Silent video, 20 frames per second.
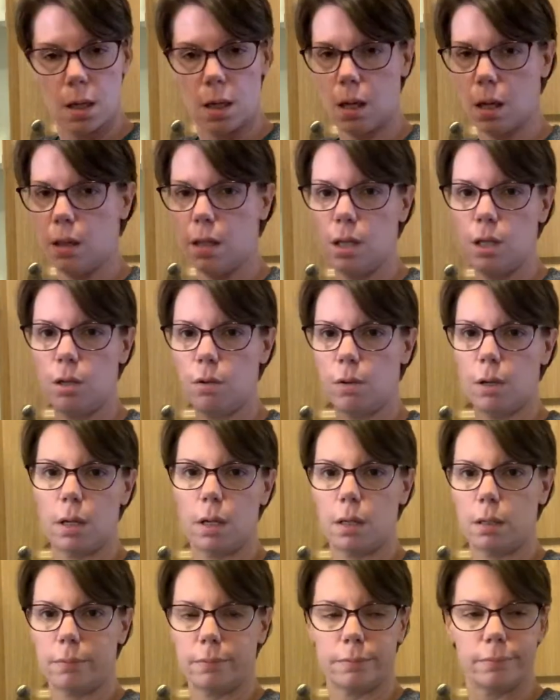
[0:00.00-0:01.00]
and then you
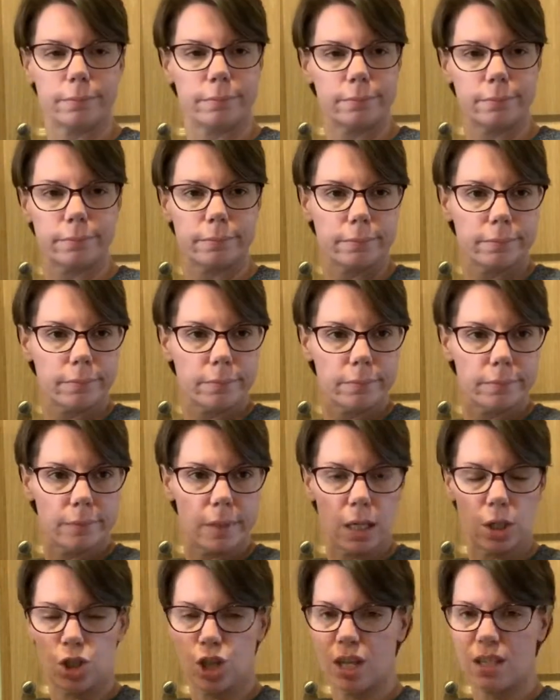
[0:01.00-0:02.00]
can
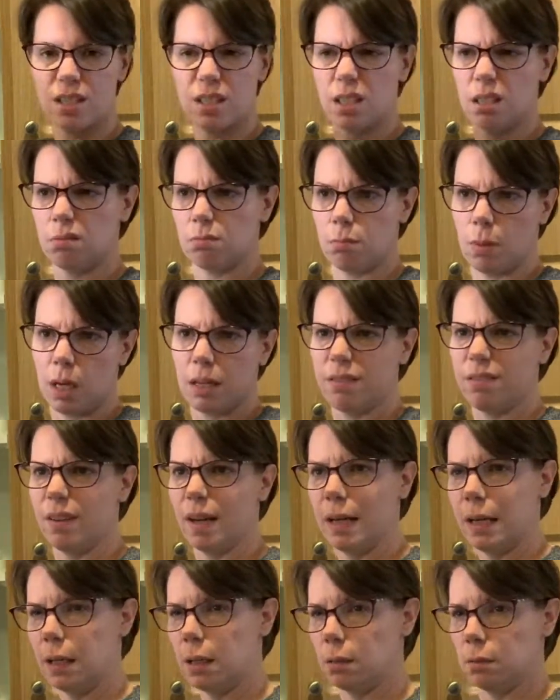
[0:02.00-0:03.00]
adjust it,
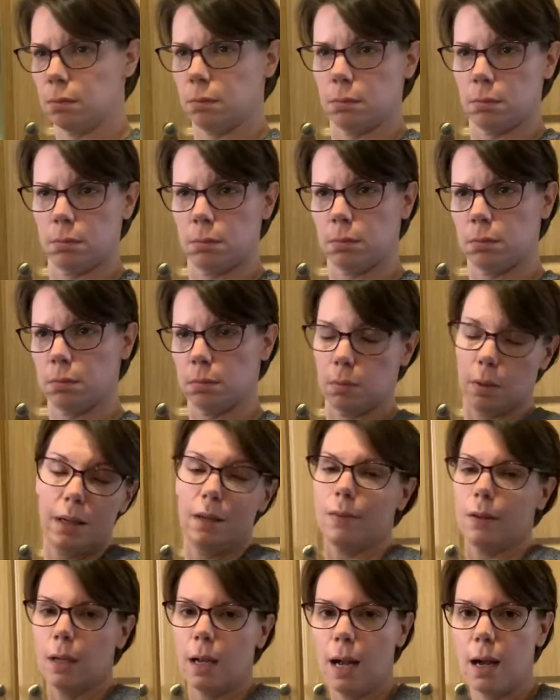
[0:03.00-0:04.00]
modify it,
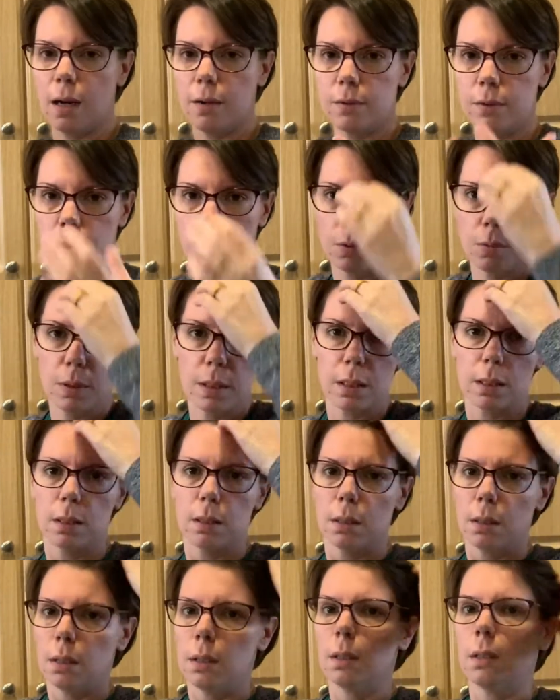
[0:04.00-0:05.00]
whatever, however you want.
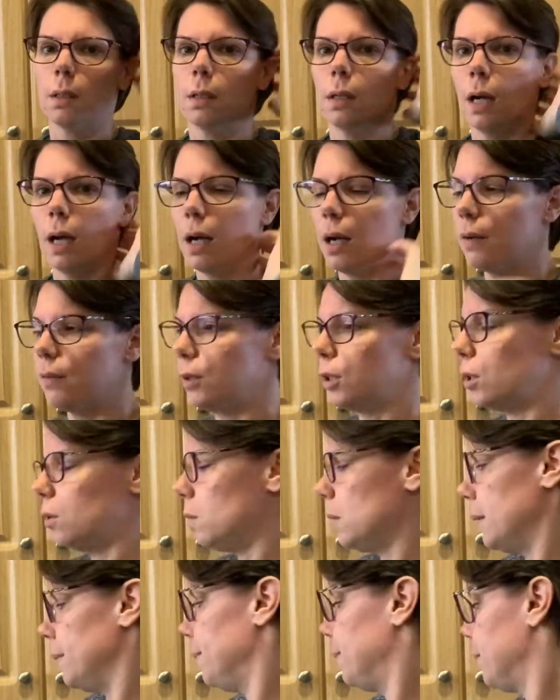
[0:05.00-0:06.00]
However you want.